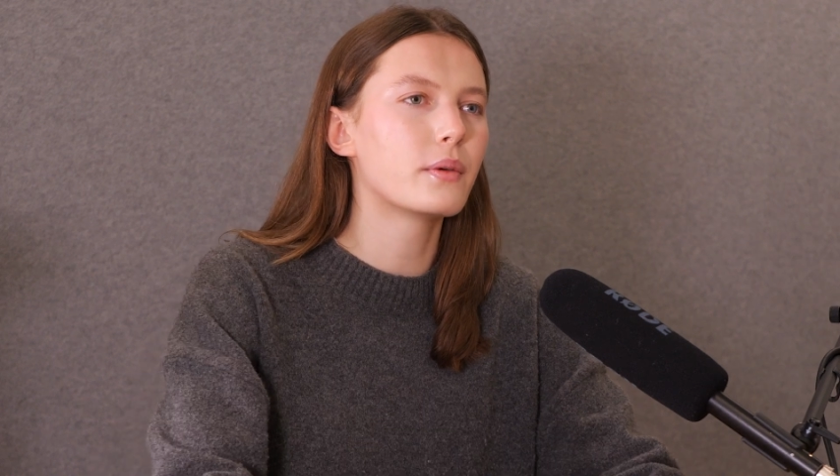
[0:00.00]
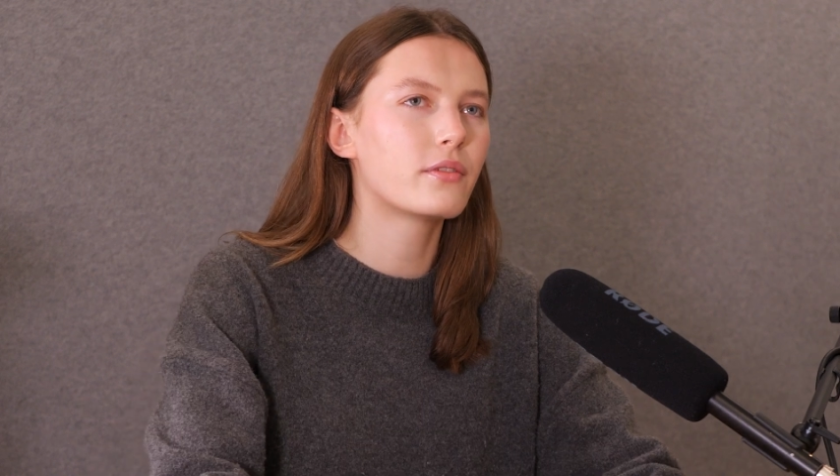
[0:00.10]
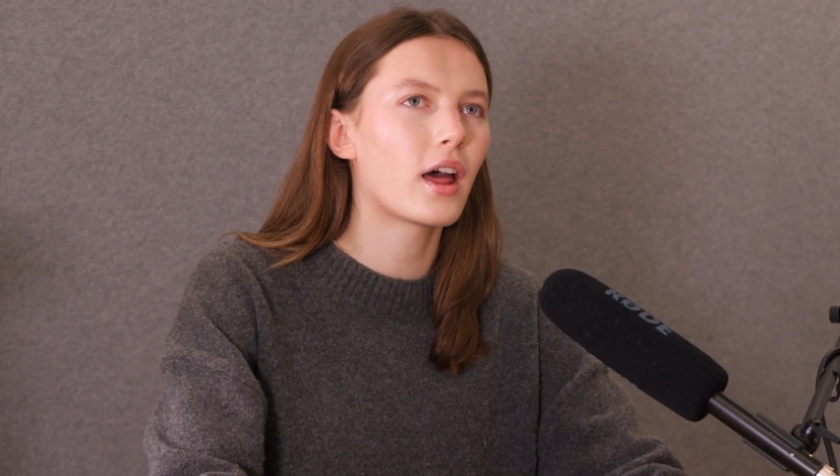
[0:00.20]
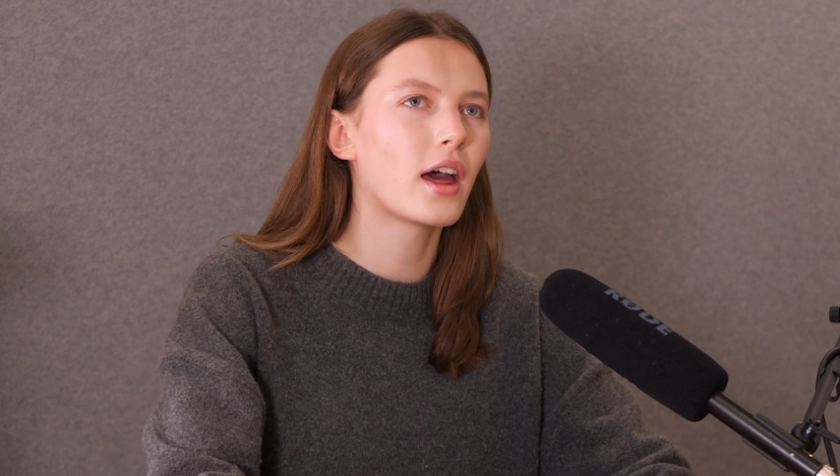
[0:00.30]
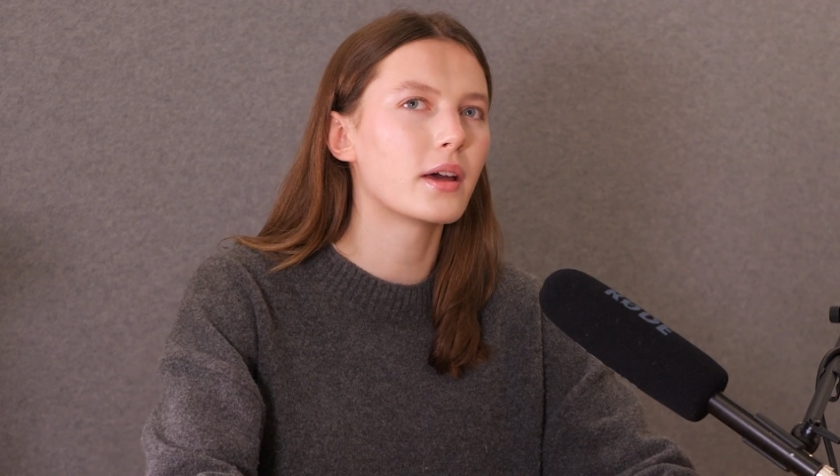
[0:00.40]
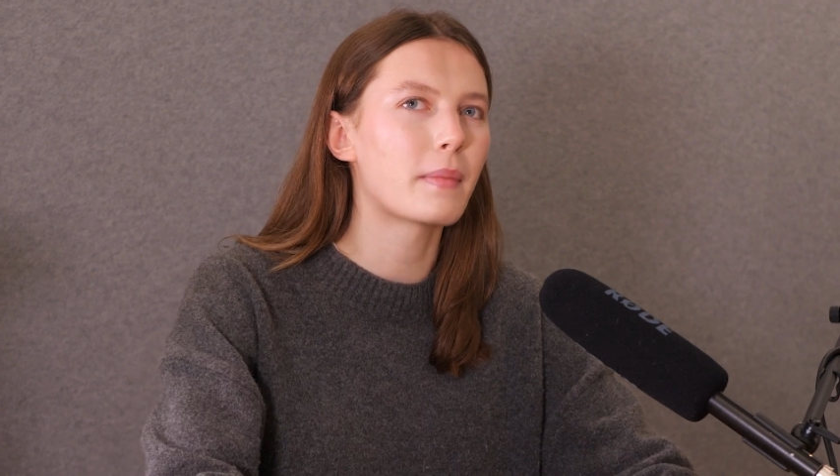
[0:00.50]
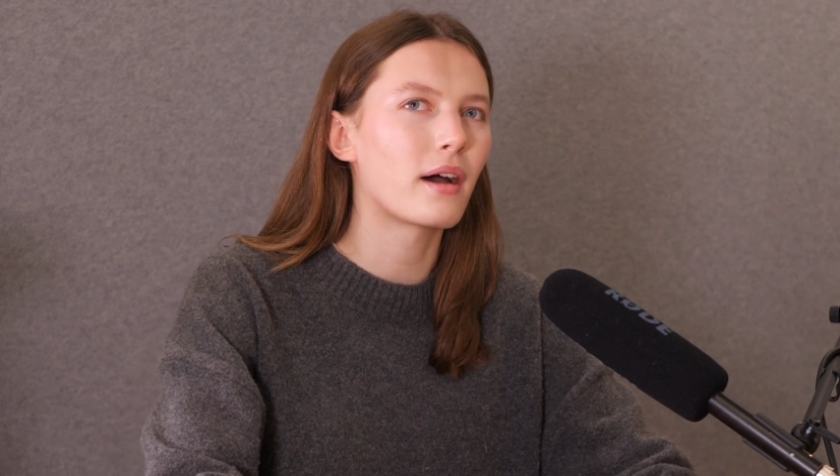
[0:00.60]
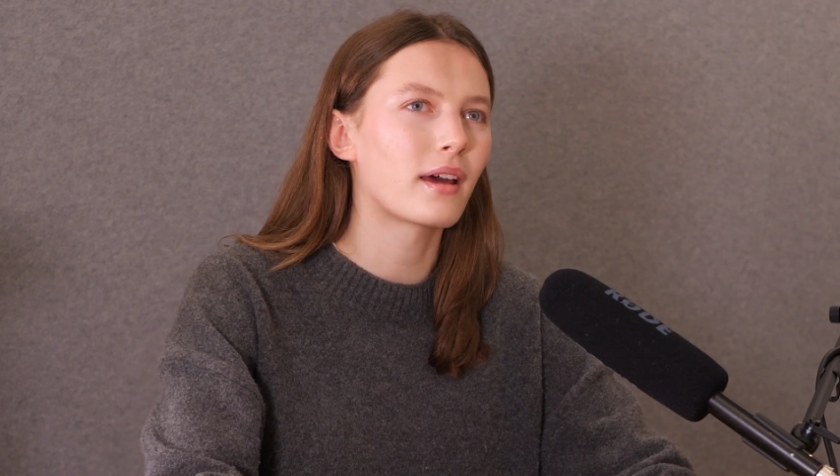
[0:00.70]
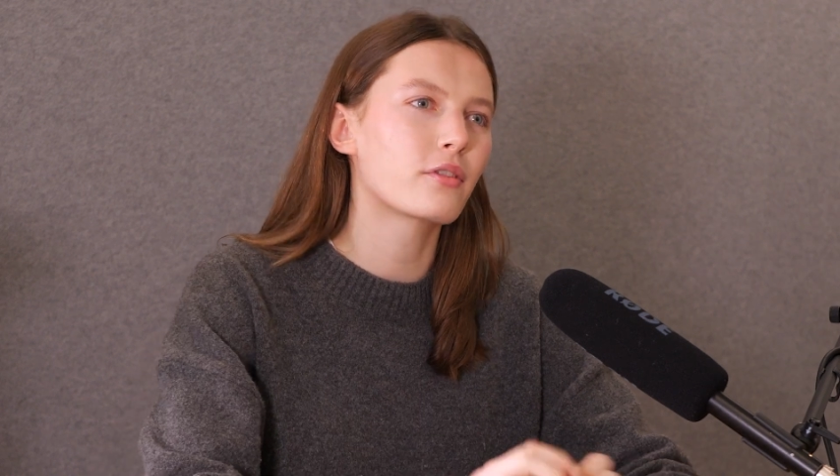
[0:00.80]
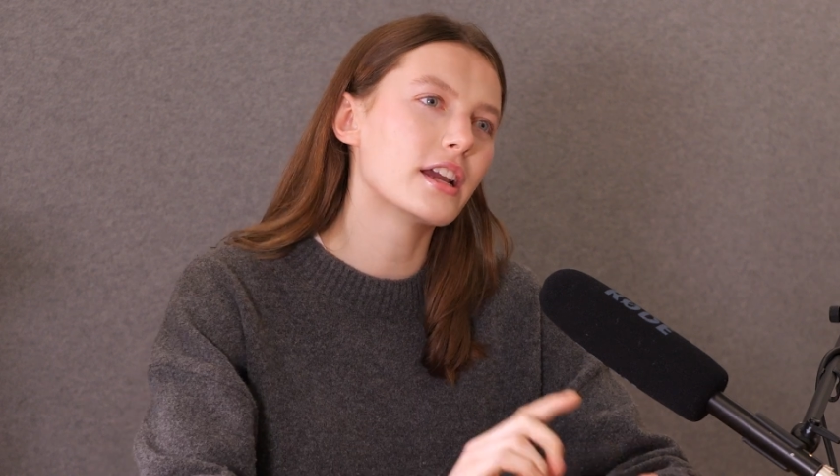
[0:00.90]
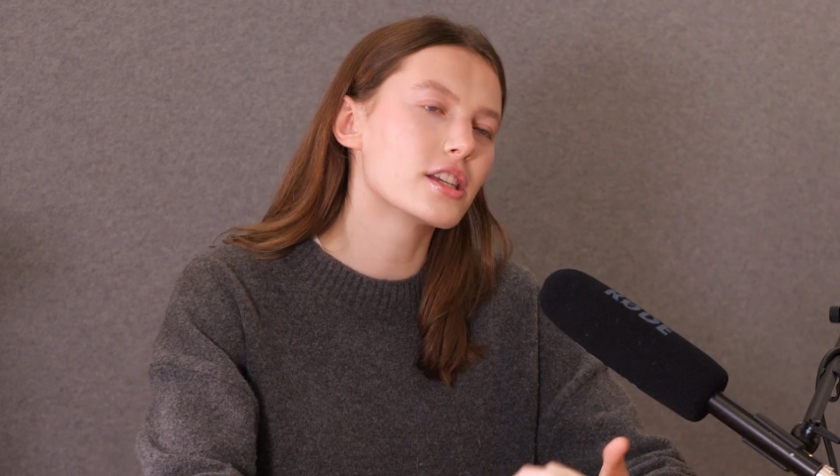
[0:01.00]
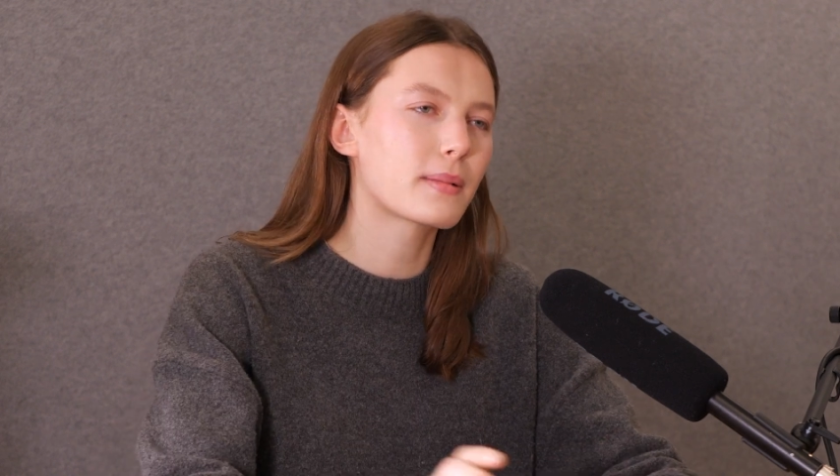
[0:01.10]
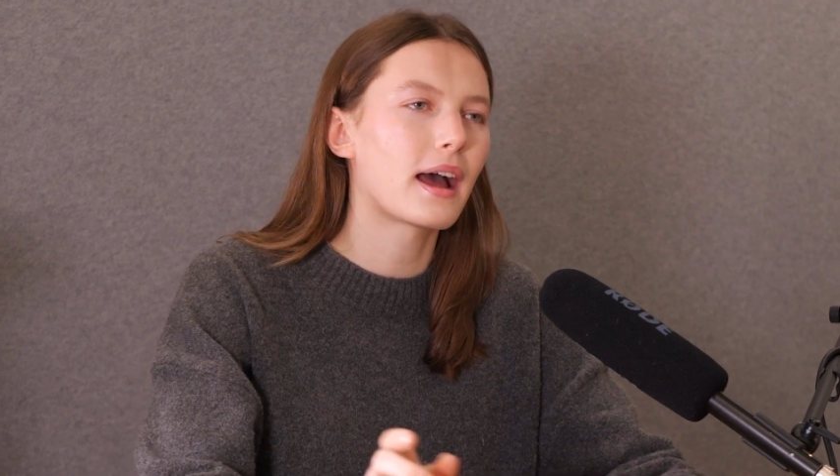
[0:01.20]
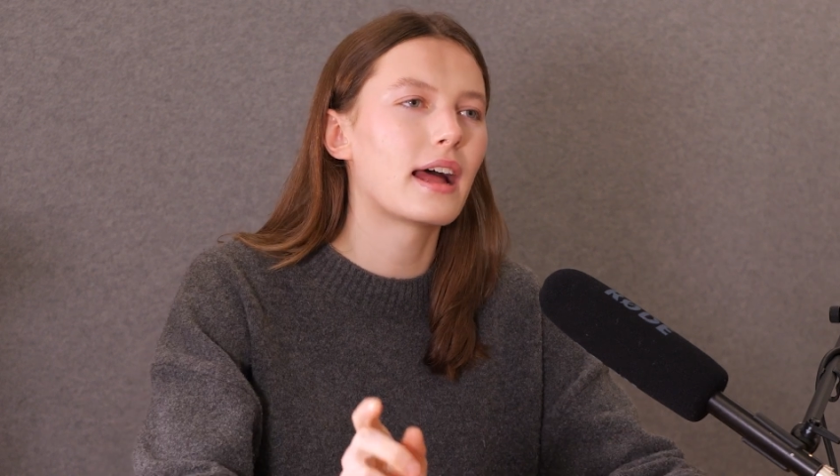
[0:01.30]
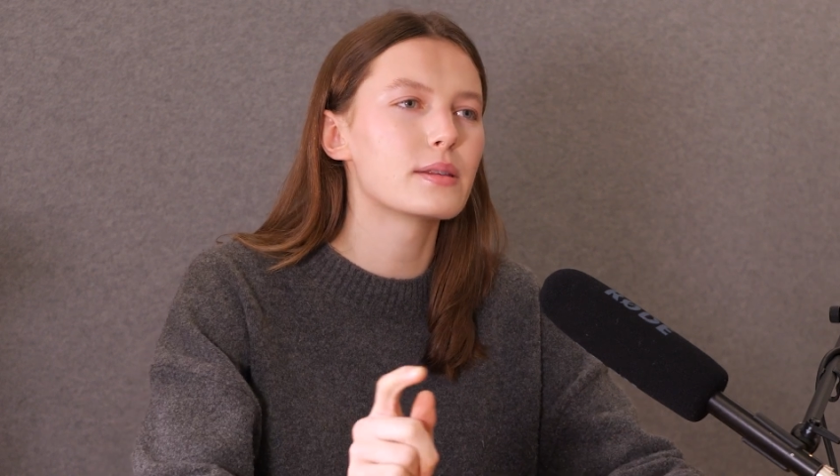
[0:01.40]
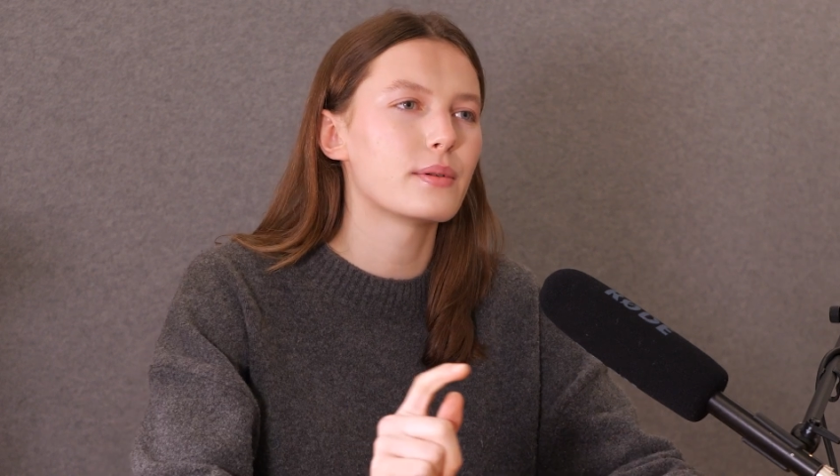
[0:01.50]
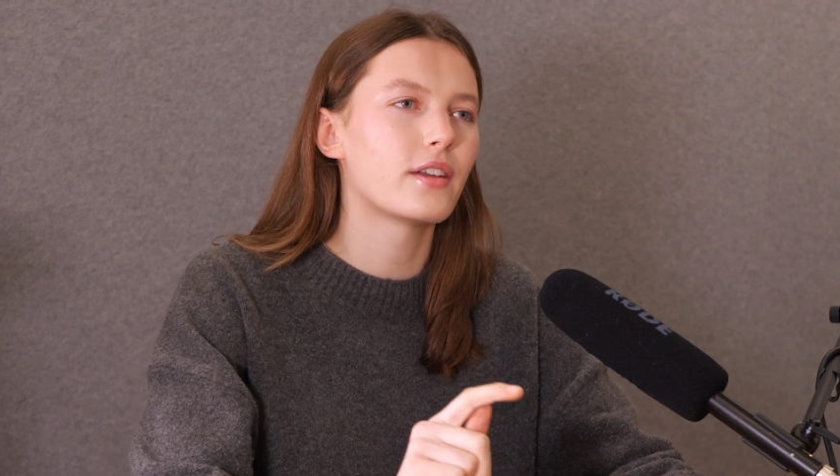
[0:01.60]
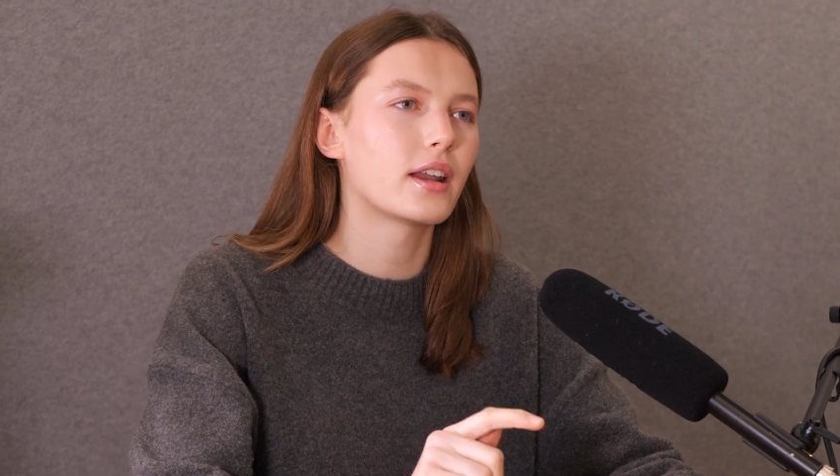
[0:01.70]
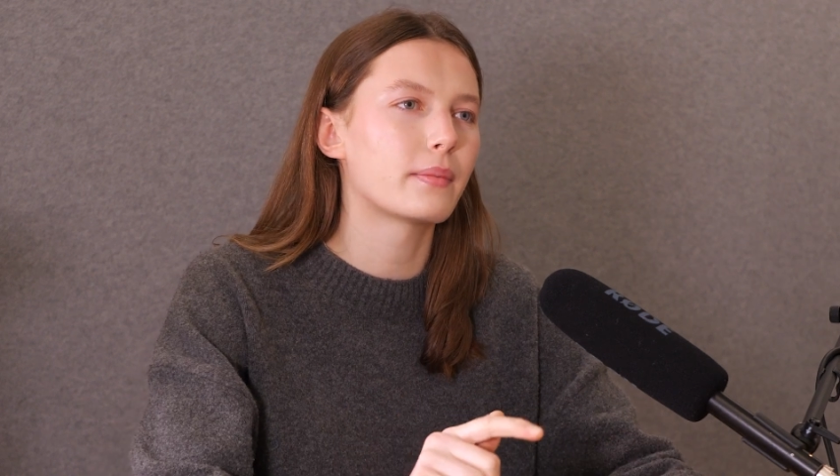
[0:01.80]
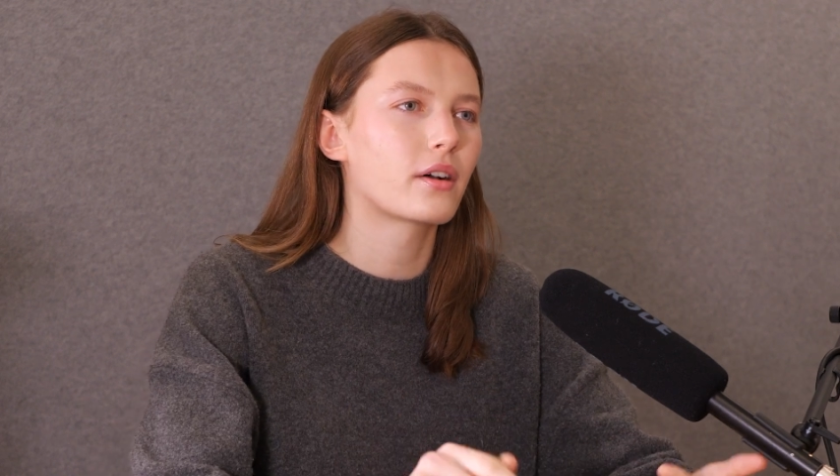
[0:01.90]
We've learned about like range plans, we've
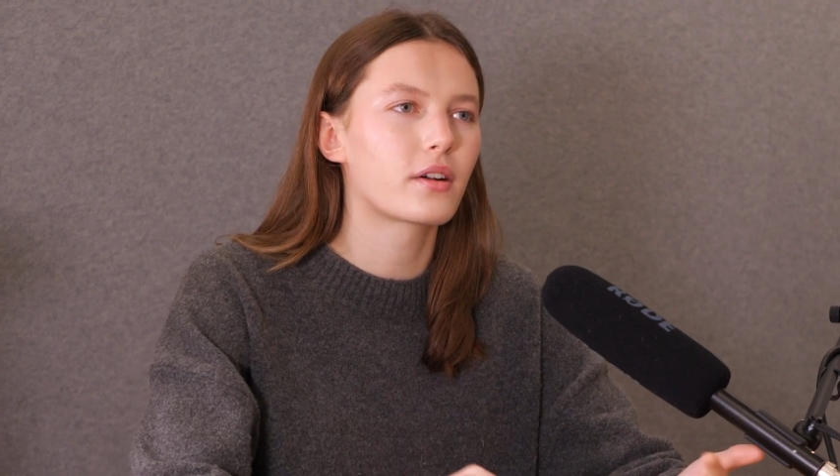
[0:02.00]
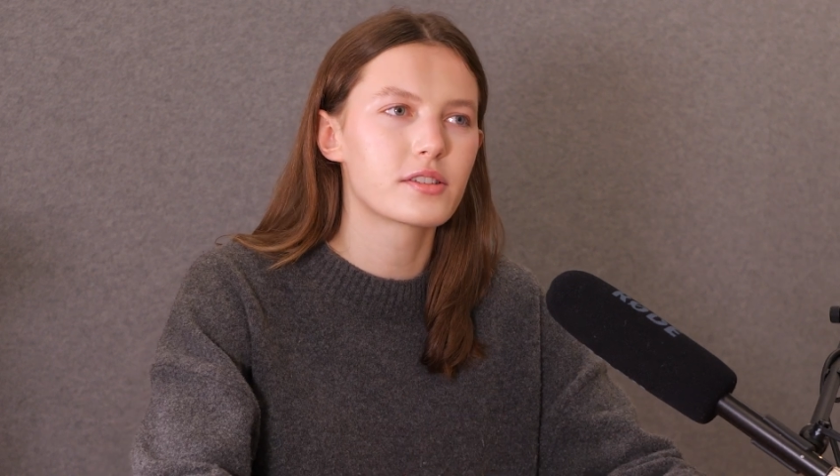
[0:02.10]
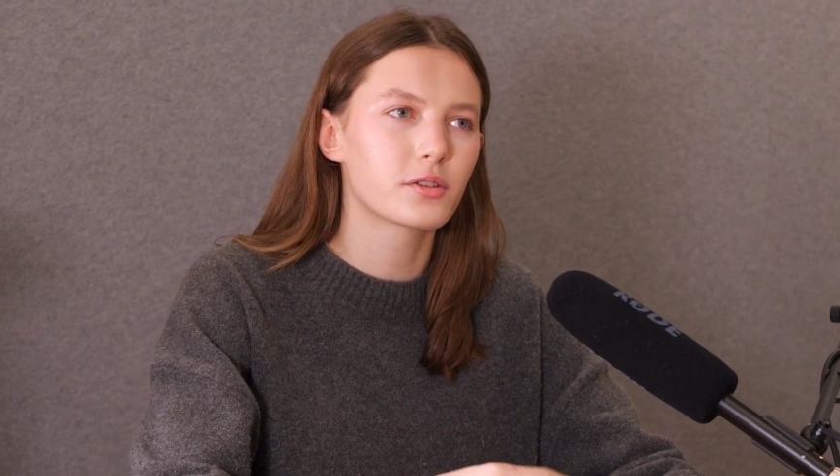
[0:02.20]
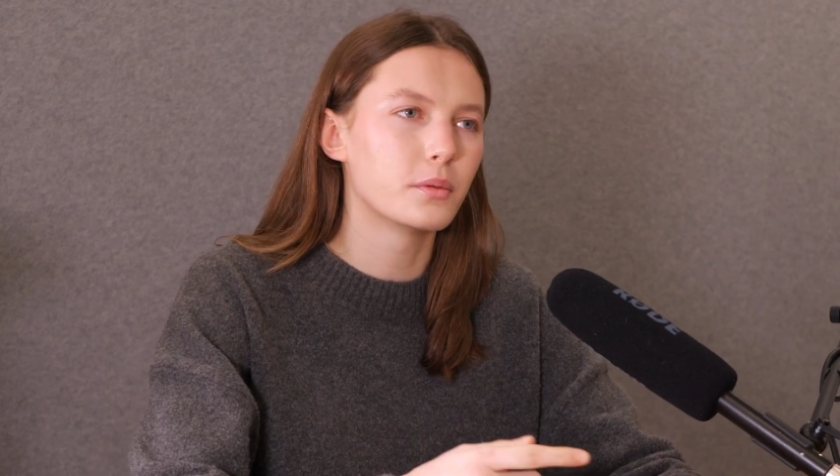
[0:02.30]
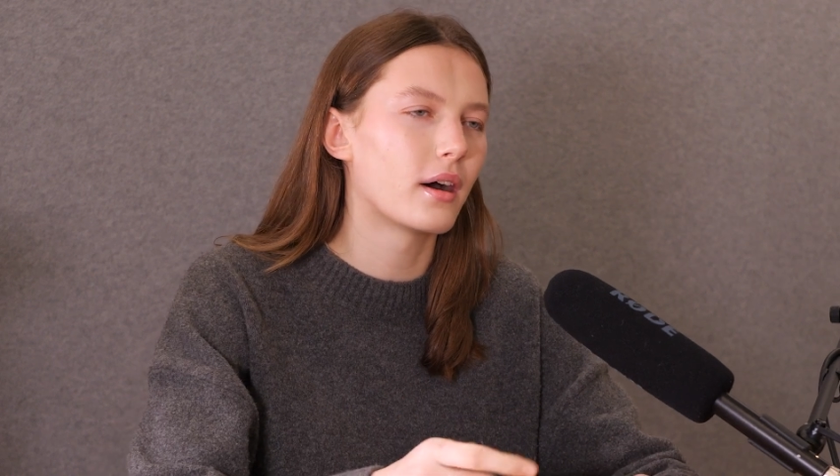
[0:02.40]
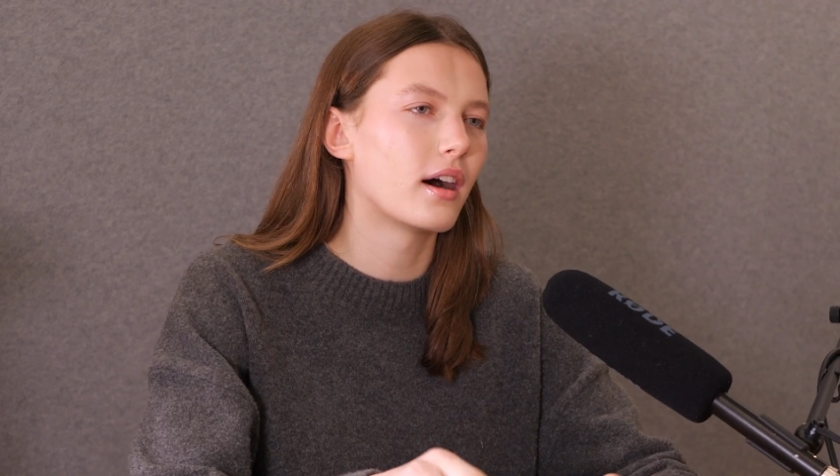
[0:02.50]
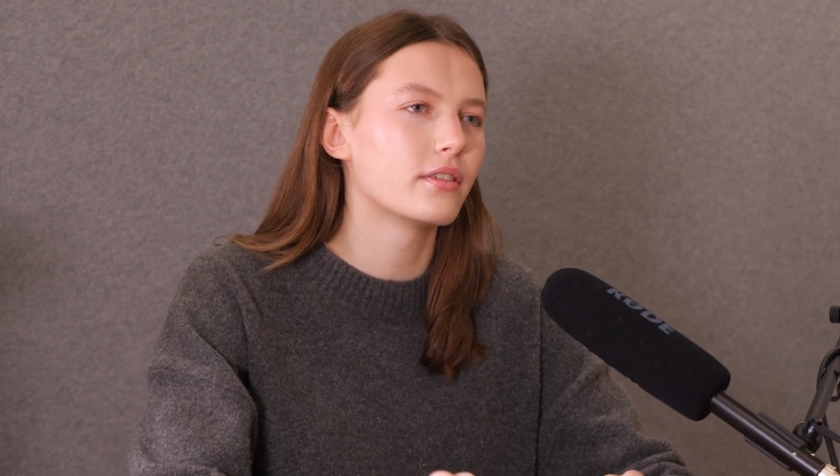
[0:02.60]
learned about critical path,